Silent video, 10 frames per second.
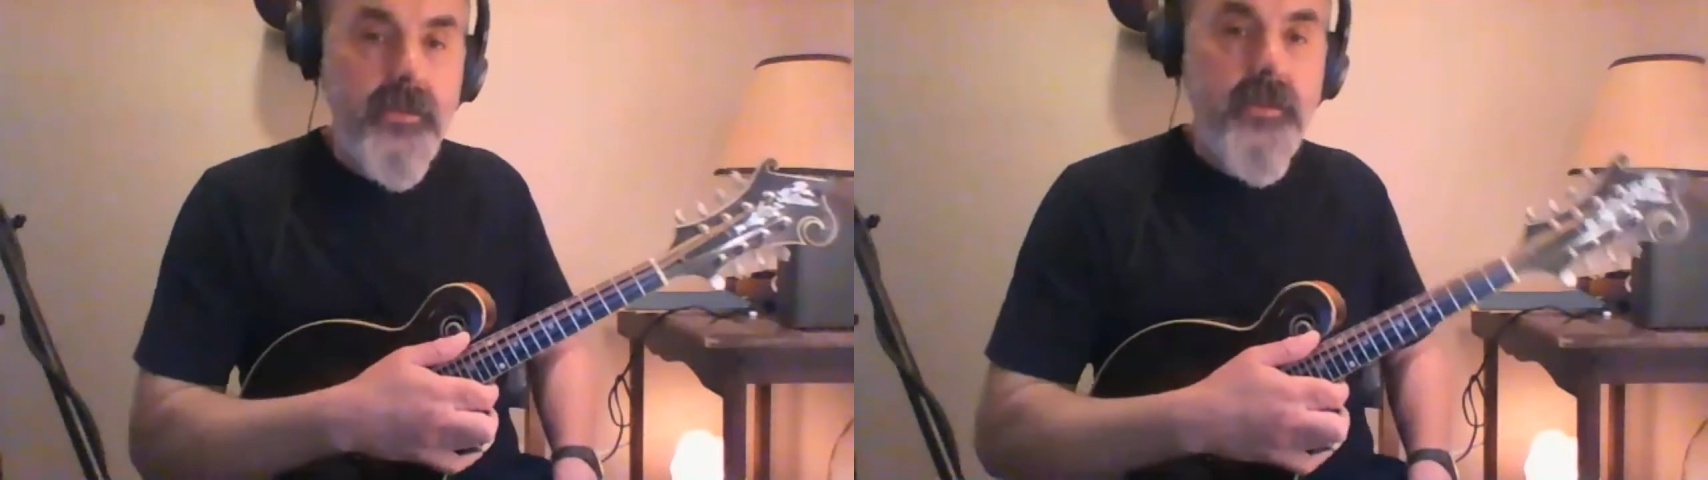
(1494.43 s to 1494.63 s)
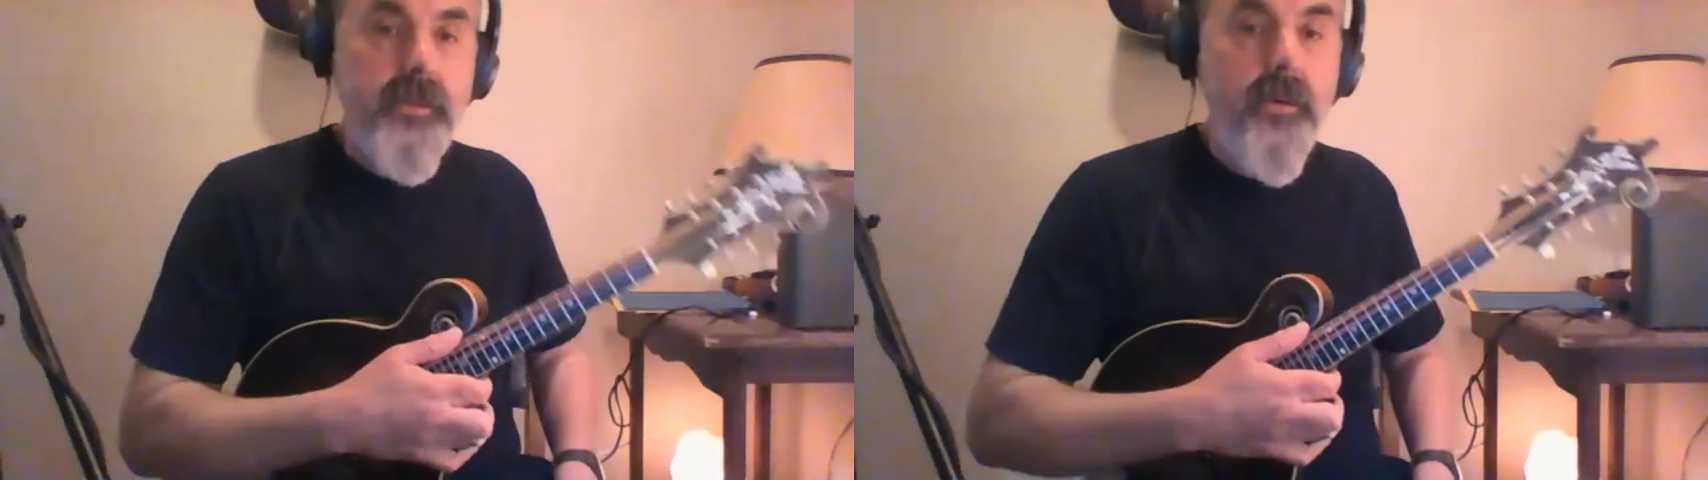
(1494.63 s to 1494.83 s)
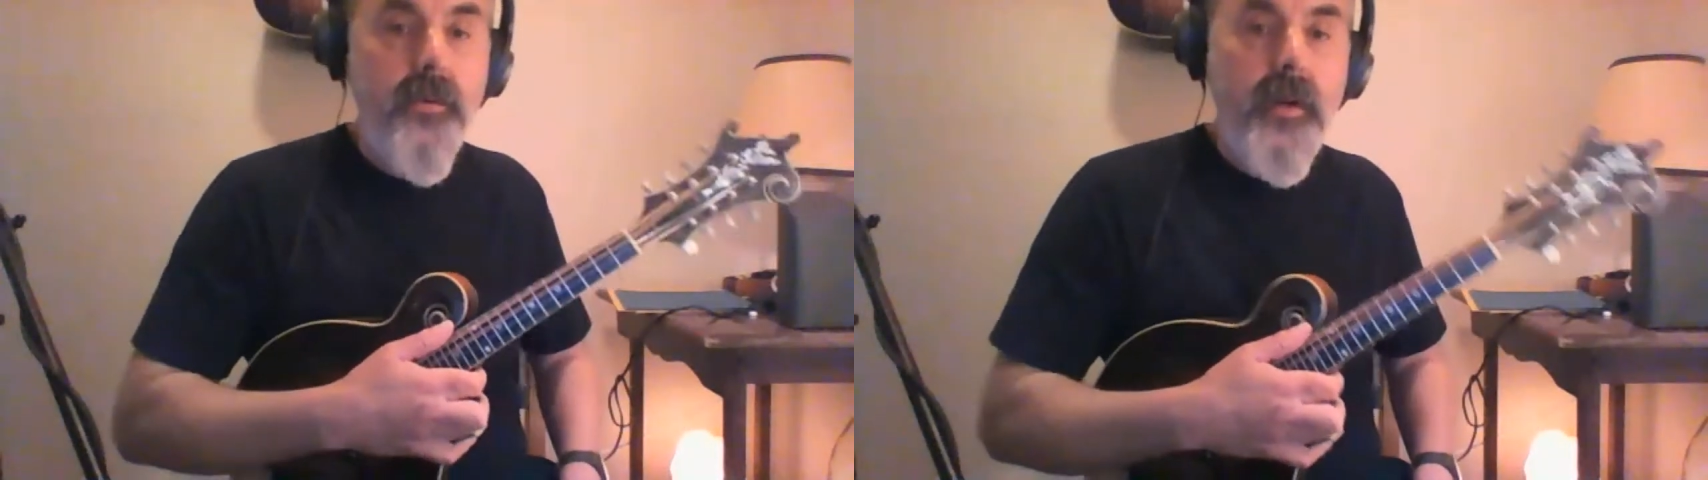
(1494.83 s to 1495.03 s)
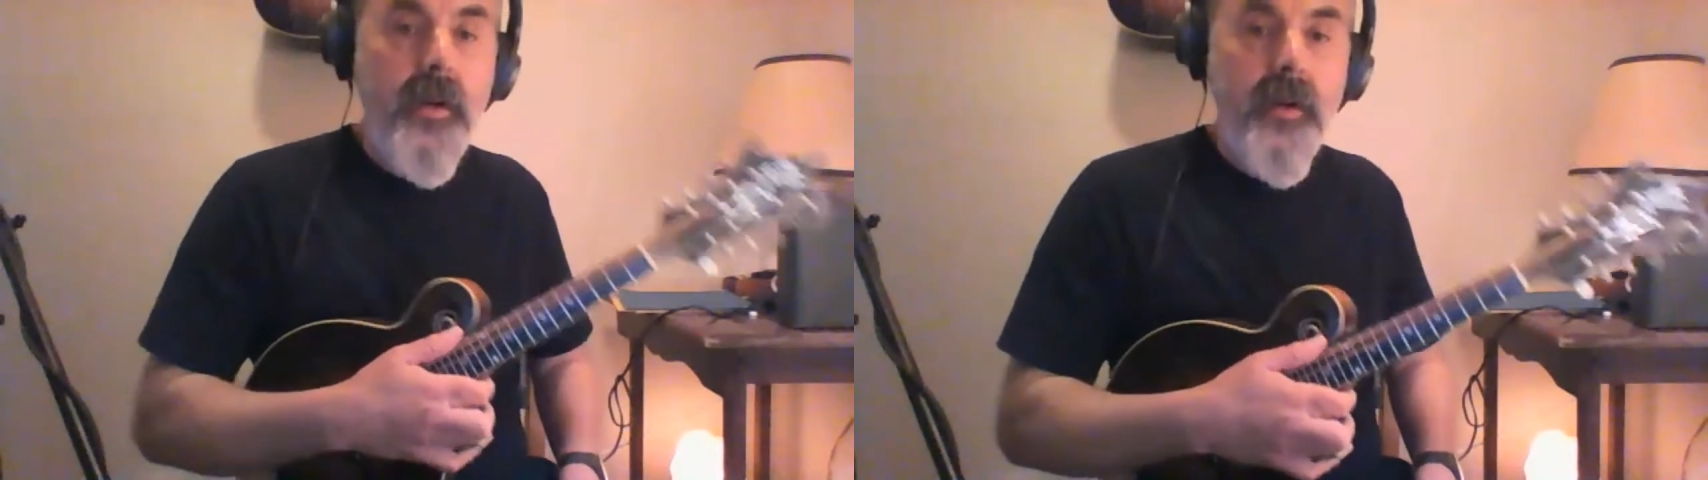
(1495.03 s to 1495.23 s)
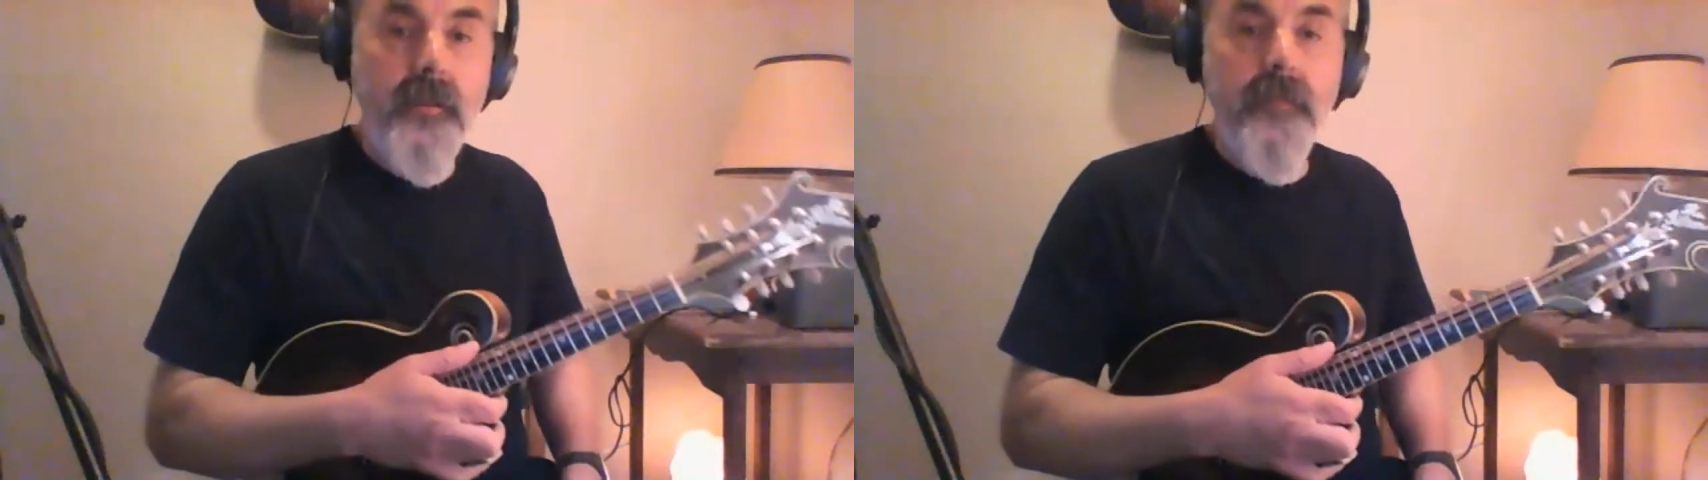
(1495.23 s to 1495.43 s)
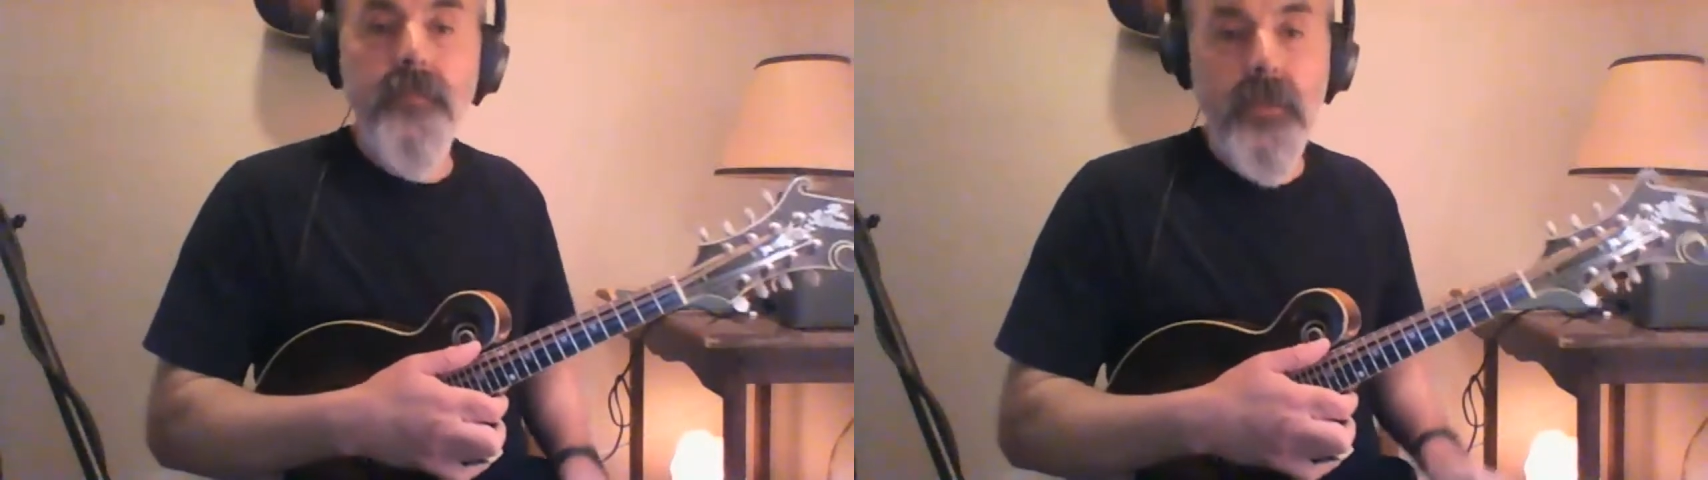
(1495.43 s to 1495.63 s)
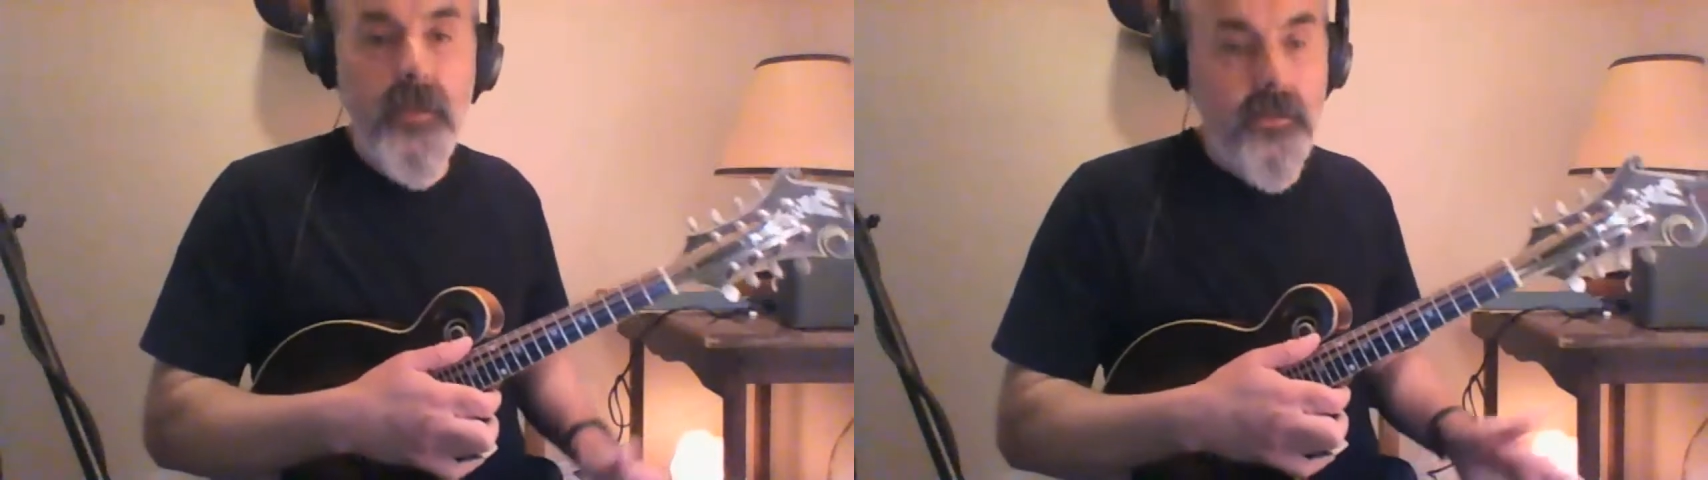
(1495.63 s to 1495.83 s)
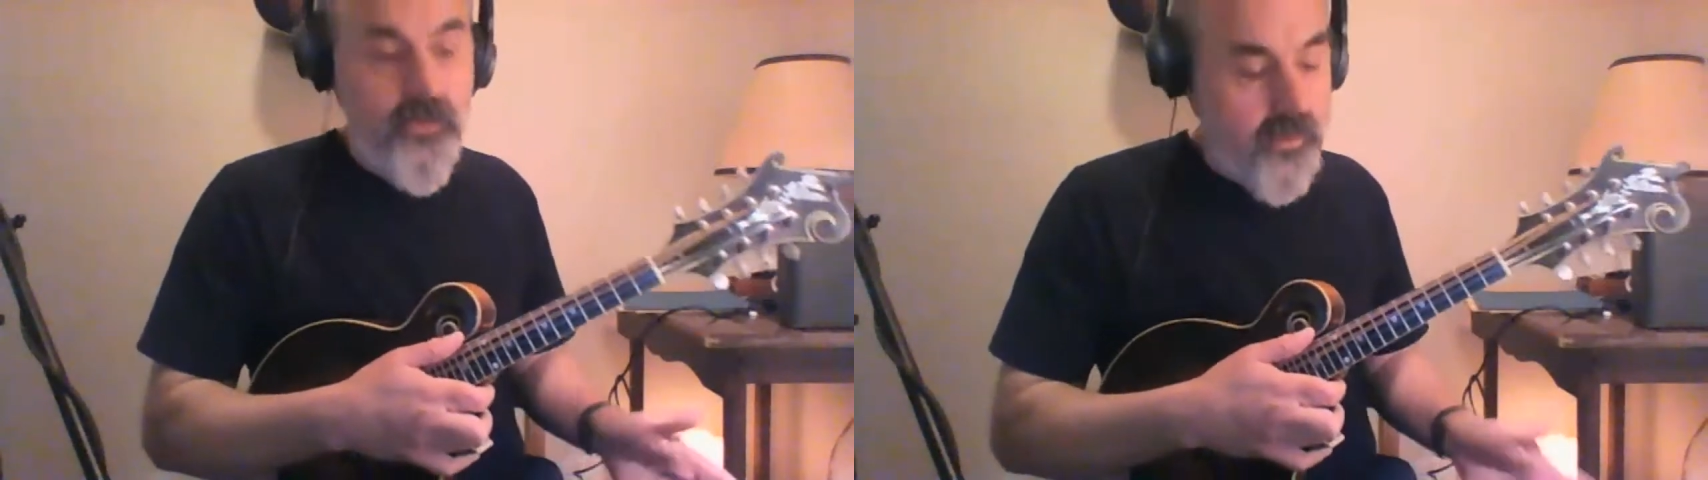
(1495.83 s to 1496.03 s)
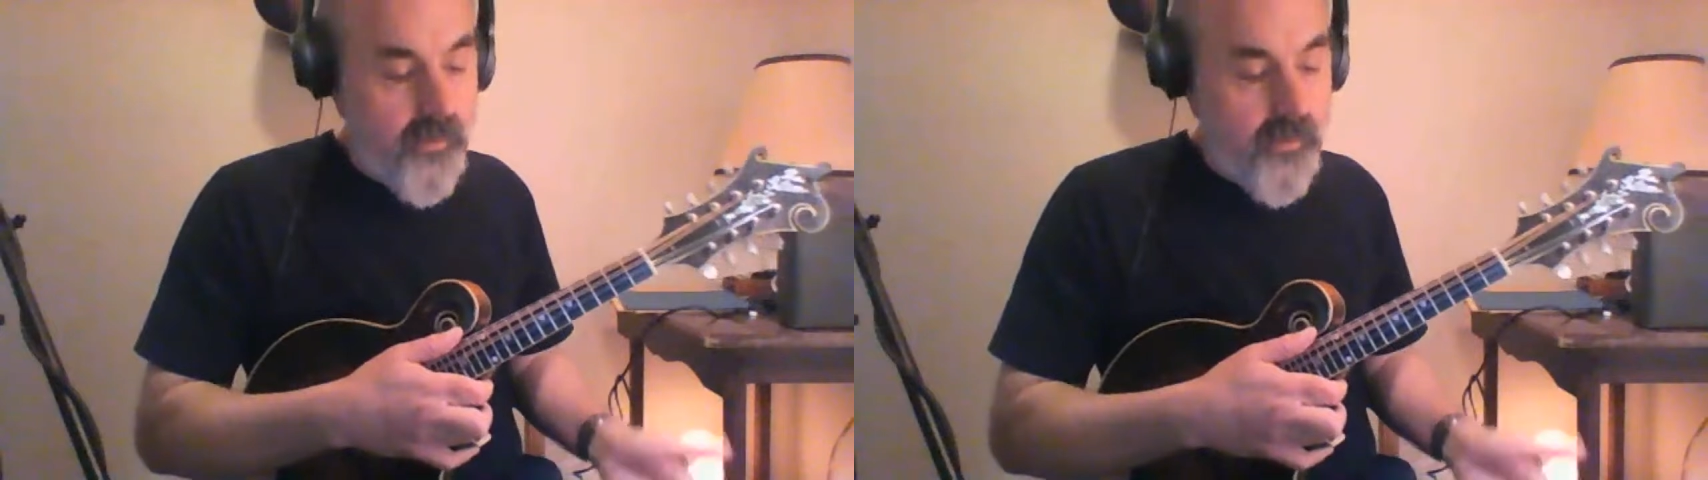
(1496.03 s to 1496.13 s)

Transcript: So you could